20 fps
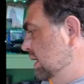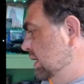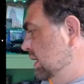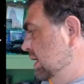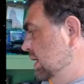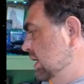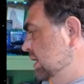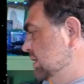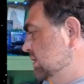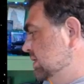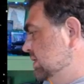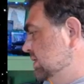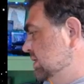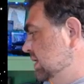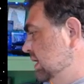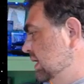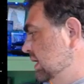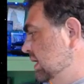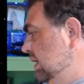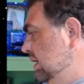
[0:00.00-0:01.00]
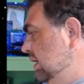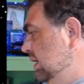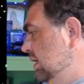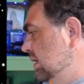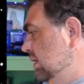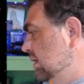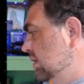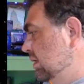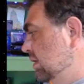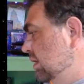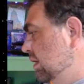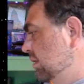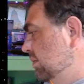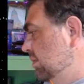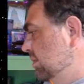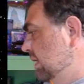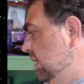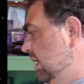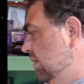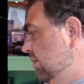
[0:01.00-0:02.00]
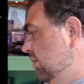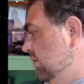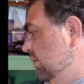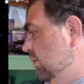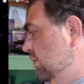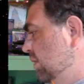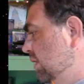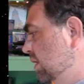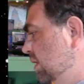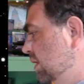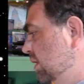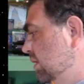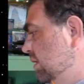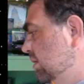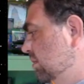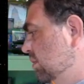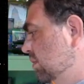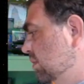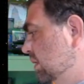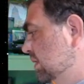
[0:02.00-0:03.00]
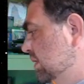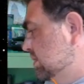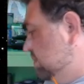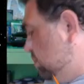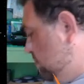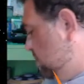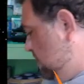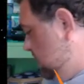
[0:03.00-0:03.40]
And see, that one is right